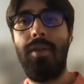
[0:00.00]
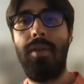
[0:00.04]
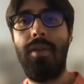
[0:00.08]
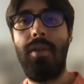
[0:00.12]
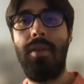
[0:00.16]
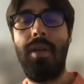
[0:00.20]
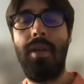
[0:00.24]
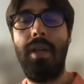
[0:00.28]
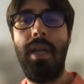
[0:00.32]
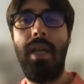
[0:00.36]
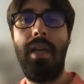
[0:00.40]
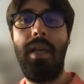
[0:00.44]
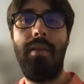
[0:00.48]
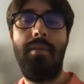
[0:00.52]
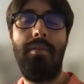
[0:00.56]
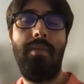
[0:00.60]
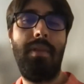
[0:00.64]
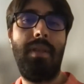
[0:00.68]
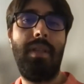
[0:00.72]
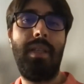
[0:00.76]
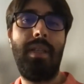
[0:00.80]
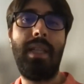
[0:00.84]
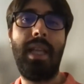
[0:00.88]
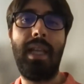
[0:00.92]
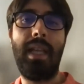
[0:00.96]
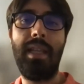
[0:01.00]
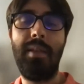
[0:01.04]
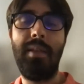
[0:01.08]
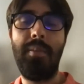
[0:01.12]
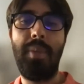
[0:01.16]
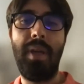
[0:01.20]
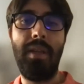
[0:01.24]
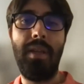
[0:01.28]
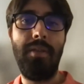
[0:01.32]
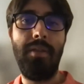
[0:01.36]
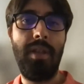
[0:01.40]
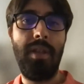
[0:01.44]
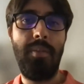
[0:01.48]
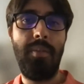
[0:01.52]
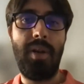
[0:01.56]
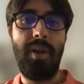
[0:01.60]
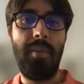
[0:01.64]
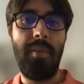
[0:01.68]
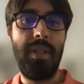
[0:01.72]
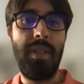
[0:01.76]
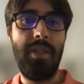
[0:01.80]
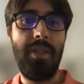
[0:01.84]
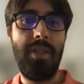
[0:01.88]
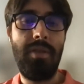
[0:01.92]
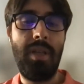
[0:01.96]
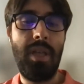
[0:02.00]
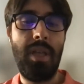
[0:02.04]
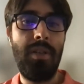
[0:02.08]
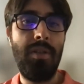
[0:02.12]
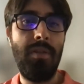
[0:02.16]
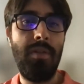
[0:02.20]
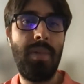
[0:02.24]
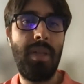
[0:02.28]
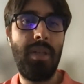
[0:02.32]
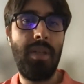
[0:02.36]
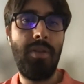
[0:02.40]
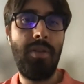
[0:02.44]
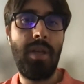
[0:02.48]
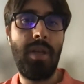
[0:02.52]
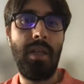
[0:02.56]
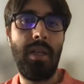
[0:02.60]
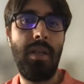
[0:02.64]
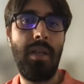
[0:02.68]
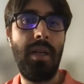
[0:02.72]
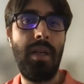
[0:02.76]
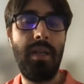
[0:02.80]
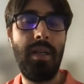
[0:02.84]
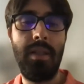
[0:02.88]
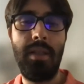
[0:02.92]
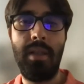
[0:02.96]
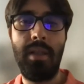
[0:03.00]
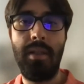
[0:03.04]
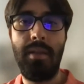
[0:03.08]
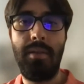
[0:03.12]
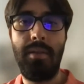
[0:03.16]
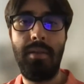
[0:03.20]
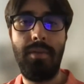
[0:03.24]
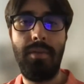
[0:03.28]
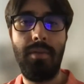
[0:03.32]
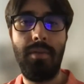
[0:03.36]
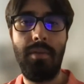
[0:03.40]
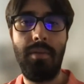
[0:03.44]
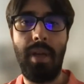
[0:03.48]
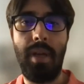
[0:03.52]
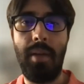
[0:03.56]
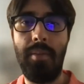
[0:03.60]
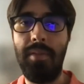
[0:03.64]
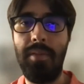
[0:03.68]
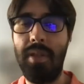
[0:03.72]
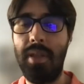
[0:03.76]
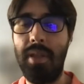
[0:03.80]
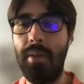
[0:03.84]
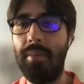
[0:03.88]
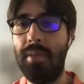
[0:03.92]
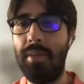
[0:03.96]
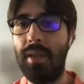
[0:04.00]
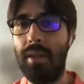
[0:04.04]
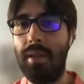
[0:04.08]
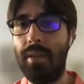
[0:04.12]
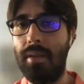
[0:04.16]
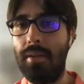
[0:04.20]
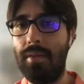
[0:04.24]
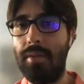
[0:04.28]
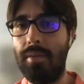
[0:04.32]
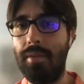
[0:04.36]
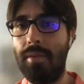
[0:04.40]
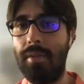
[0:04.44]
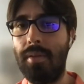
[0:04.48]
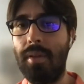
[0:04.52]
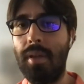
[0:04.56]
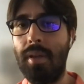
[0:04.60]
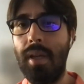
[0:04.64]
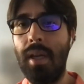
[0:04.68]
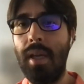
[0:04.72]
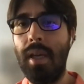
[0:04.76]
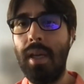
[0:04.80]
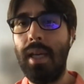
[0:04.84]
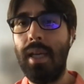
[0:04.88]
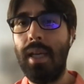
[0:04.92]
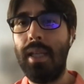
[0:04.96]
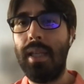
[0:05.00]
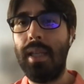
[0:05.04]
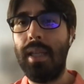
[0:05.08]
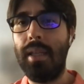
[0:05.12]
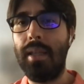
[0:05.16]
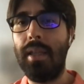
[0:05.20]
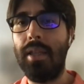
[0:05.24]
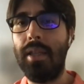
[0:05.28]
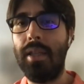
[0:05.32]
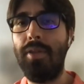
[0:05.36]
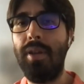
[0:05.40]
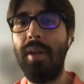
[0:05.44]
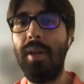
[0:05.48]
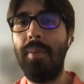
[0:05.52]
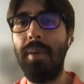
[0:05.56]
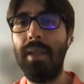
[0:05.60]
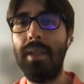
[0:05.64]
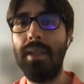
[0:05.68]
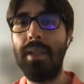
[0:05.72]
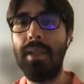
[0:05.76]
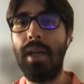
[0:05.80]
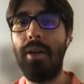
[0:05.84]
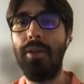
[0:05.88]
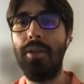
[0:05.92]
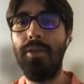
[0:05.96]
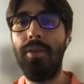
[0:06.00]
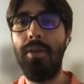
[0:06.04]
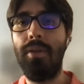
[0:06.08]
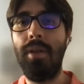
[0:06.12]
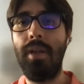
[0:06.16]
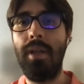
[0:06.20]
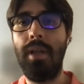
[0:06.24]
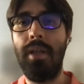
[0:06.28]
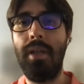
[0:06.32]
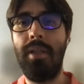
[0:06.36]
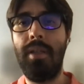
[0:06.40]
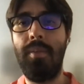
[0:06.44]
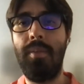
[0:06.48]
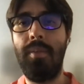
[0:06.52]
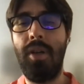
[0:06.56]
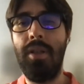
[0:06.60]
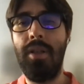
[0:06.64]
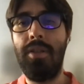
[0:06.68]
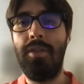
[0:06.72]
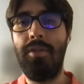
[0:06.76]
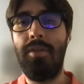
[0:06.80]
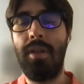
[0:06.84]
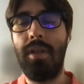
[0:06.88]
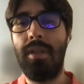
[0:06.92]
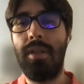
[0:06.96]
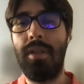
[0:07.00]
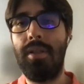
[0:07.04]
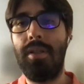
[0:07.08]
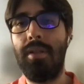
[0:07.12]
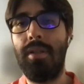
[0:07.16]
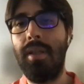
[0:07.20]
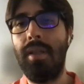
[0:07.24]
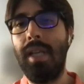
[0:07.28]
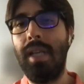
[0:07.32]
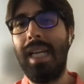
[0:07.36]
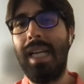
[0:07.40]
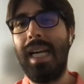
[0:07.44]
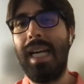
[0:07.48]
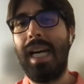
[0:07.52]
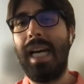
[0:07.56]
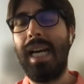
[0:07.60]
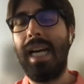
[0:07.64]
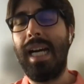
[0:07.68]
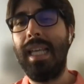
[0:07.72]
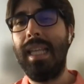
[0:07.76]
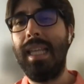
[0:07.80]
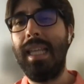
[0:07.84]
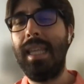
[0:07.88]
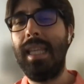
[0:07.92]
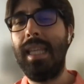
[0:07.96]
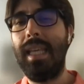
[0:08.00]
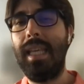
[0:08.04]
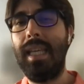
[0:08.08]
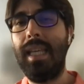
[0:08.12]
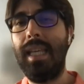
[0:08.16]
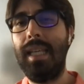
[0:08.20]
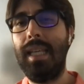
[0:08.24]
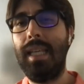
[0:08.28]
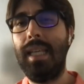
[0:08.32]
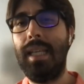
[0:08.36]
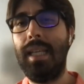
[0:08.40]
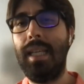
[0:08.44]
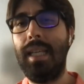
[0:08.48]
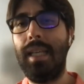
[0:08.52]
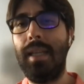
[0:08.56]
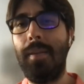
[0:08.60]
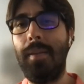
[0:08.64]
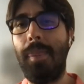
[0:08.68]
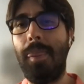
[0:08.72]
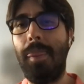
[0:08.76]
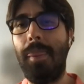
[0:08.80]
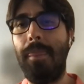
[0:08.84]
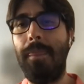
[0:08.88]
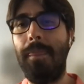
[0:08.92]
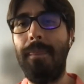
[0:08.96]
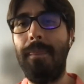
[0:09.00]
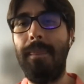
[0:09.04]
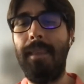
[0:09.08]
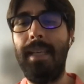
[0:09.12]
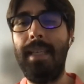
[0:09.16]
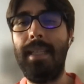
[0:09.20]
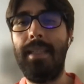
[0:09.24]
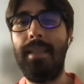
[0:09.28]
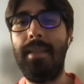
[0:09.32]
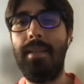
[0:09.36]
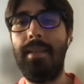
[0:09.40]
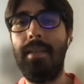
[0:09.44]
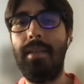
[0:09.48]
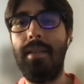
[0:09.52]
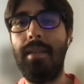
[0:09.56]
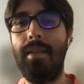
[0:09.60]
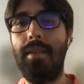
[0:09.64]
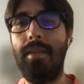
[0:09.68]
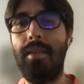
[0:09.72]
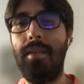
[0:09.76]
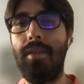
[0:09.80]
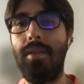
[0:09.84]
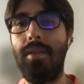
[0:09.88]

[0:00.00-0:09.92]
So that depends on the parameterization, but you can learn that through M C M C. So the, the tricky part is, how do you learn the model structure? I think this